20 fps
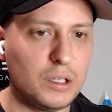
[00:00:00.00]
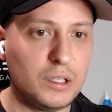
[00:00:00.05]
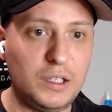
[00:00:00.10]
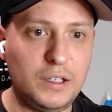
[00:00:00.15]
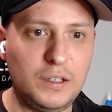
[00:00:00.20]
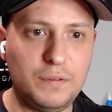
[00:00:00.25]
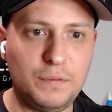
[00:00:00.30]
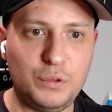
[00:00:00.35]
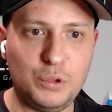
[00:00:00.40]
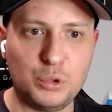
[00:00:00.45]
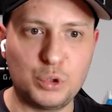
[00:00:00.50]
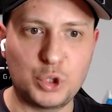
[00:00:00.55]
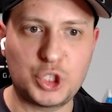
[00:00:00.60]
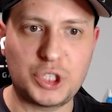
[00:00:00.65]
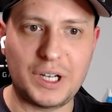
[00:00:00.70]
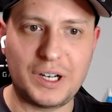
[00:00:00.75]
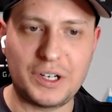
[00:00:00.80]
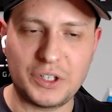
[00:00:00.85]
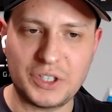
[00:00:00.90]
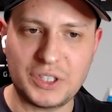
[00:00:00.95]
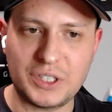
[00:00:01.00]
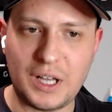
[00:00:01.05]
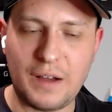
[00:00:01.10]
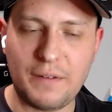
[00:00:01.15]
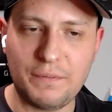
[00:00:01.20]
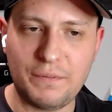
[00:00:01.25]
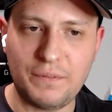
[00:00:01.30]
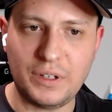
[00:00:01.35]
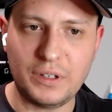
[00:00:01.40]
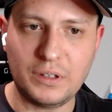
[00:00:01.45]
if you share
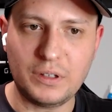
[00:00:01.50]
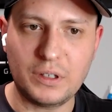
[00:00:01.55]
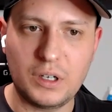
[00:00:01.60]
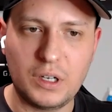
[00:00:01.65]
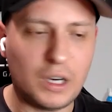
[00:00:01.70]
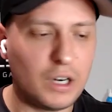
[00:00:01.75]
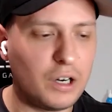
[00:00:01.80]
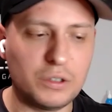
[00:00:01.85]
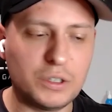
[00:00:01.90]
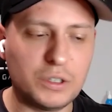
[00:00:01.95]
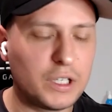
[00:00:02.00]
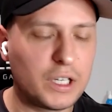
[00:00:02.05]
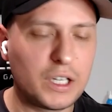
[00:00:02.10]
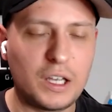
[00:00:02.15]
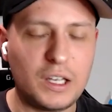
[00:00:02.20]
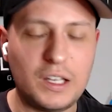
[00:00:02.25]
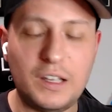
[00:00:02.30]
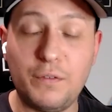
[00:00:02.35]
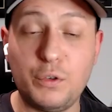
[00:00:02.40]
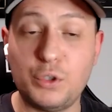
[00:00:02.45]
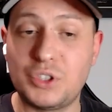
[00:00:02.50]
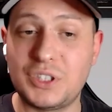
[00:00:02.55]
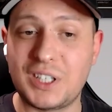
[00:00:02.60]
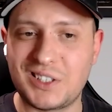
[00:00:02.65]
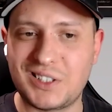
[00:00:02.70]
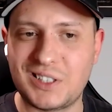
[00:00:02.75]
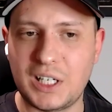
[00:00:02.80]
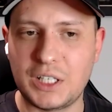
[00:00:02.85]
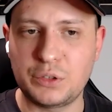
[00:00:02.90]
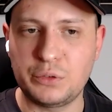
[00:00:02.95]
something, if you're
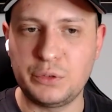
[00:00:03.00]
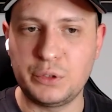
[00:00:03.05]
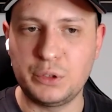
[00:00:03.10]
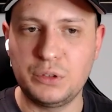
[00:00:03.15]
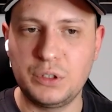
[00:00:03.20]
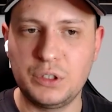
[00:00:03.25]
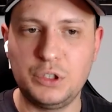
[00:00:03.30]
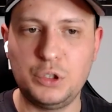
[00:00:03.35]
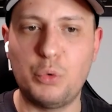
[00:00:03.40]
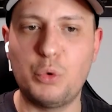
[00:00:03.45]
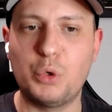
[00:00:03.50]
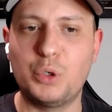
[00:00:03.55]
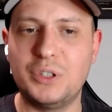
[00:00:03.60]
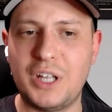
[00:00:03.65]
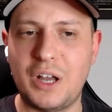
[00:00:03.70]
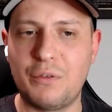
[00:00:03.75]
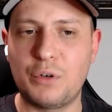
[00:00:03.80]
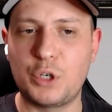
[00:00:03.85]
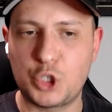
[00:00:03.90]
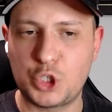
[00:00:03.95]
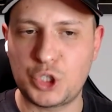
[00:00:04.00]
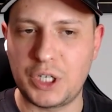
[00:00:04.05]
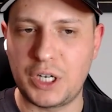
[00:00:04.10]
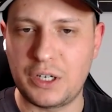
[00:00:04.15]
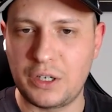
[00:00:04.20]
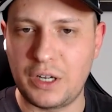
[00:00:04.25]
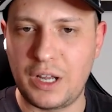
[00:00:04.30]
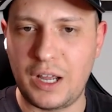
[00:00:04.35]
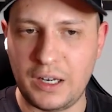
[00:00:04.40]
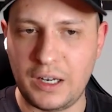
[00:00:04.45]
successful, you will never
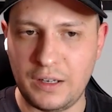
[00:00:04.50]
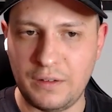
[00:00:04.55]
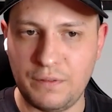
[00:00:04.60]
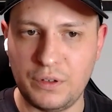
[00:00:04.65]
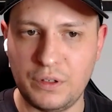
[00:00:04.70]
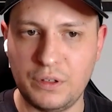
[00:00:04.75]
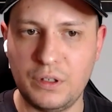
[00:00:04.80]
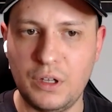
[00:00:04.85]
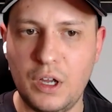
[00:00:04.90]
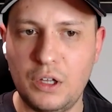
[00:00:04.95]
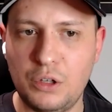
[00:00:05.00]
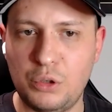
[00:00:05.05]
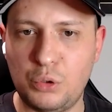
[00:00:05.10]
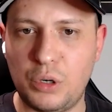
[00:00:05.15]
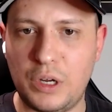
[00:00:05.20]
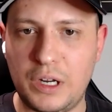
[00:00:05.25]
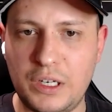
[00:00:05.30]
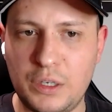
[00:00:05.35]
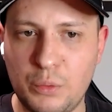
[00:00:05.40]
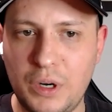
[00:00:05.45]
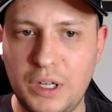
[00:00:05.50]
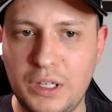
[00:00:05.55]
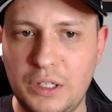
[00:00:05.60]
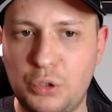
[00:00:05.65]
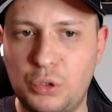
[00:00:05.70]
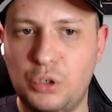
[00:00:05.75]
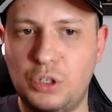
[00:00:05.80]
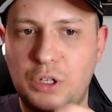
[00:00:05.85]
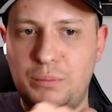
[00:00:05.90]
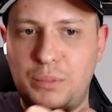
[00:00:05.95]
share anything to anyone.
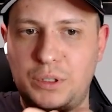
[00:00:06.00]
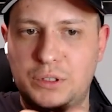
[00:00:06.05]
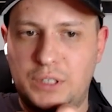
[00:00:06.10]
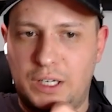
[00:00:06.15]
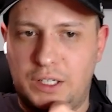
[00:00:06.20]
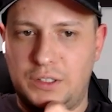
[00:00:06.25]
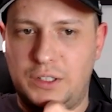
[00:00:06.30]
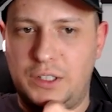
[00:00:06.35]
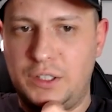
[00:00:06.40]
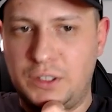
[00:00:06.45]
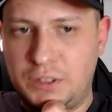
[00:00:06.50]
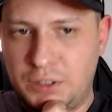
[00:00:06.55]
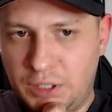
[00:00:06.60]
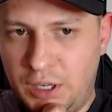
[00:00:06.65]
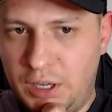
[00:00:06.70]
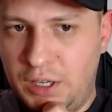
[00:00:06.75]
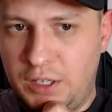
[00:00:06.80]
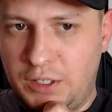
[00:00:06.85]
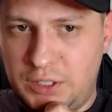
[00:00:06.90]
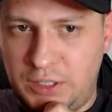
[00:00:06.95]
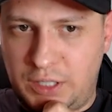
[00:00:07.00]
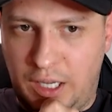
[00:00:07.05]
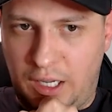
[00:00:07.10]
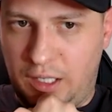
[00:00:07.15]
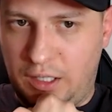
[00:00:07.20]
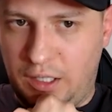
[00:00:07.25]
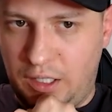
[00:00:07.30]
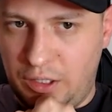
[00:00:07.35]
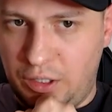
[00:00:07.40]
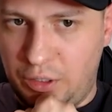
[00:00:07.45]
You're gonna be like this,
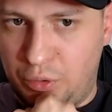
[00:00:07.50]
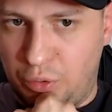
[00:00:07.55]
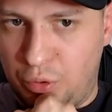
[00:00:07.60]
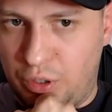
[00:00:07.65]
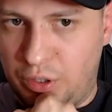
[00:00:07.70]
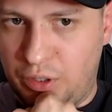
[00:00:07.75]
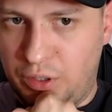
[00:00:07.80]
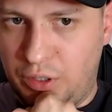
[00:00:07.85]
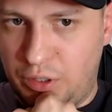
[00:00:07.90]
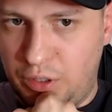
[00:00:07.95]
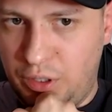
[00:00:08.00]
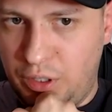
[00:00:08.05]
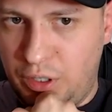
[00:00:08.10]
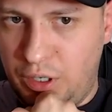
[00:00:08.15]
staying in the corner